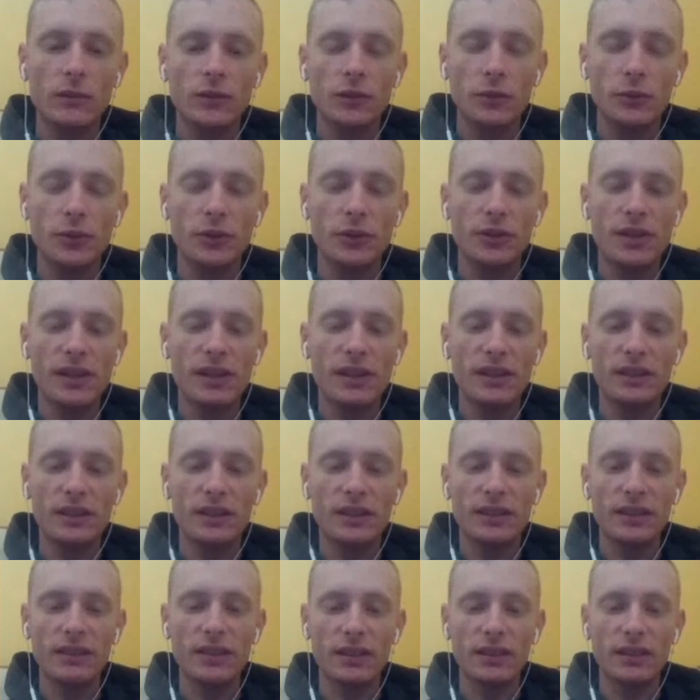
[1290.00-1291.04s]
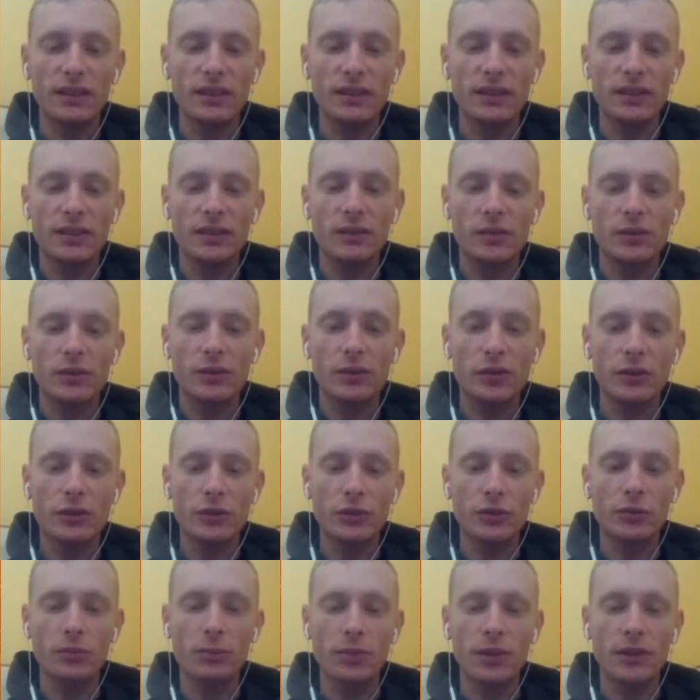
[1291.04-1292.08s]
who sends this
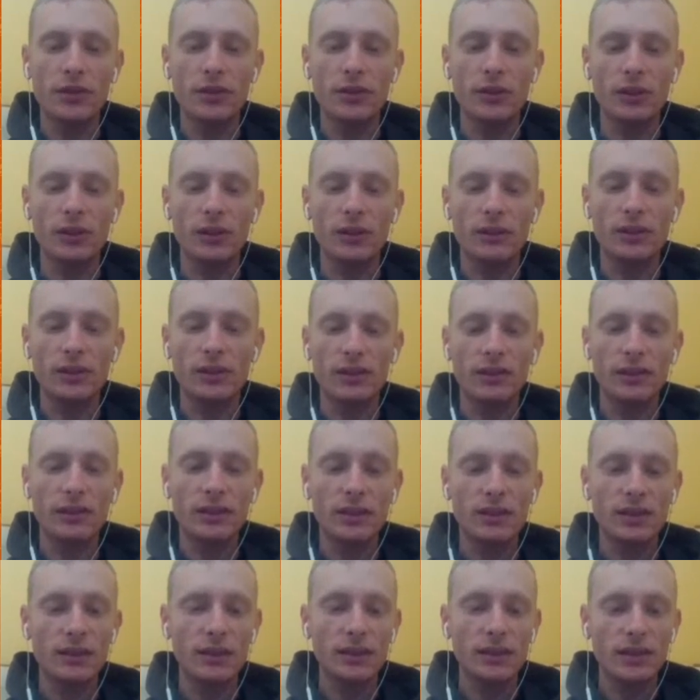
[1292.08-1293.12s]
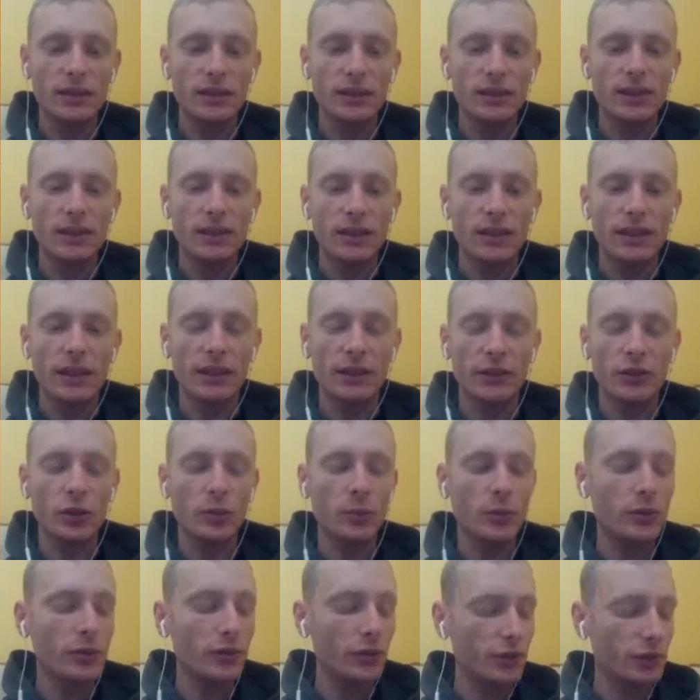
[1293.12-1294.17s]
missile at the Koopa
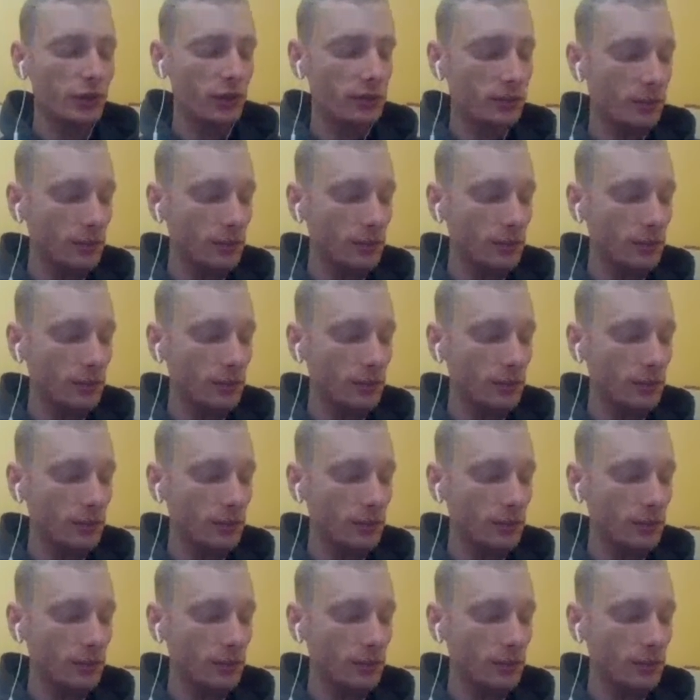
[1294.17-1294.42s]
Cruiser.